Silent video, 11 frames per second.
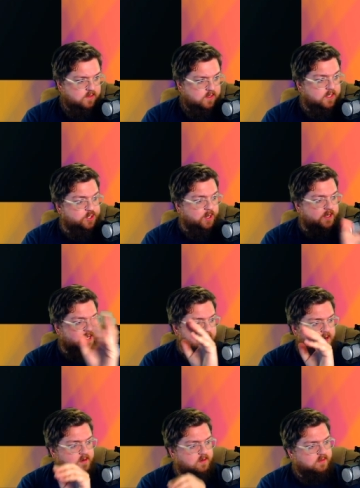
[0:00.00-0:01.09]
Enjoy your
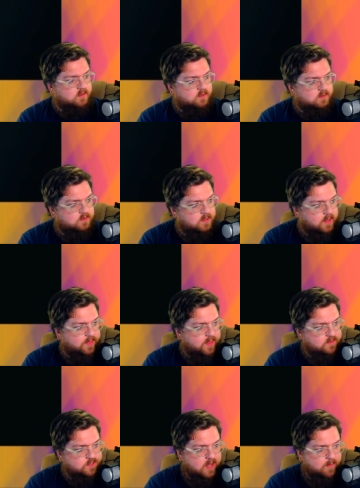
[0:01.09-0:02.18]
dinner, and thanks
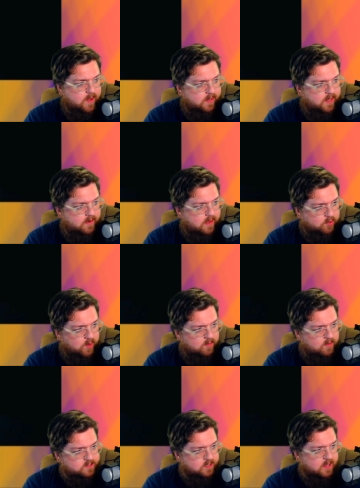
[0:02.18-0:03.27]
for stopping by again. Have a great
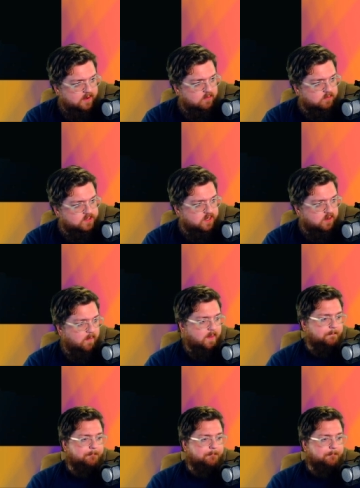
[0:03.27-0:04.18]
rest of your night. We'll see you around, man.